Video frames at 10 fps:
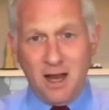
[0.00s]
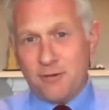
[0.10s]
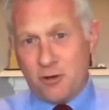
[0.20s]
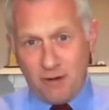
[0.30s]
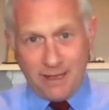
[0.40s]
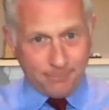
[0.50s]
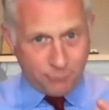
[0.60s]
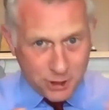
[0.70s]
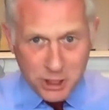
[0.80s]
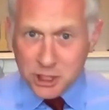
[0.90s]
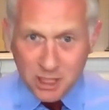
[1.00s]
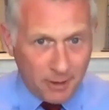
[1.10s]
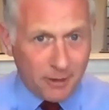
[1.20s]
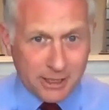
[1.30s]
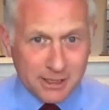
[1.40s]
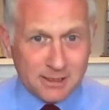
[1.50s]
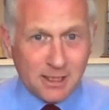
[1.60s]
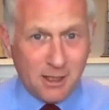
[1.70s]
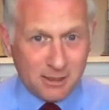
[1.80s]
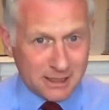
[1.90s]
great British and American
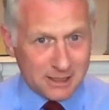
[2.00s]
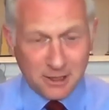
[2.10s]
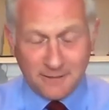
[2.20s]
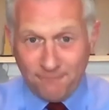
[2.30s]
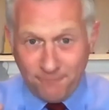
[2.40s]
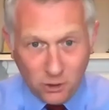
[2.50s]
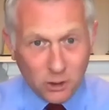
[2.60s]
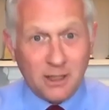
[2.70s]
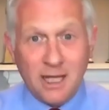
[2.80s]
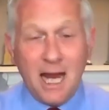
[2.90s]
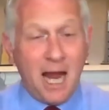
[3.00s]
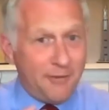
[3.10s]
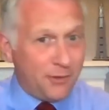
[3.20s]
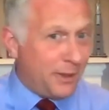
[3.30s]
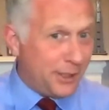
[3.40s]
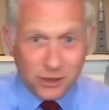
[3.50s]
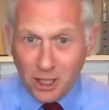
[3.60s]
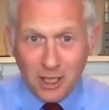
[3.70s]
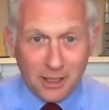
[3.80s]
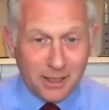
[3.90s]
stars. It's just full everywhere you
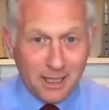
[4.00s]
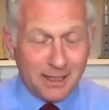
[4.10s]
turn.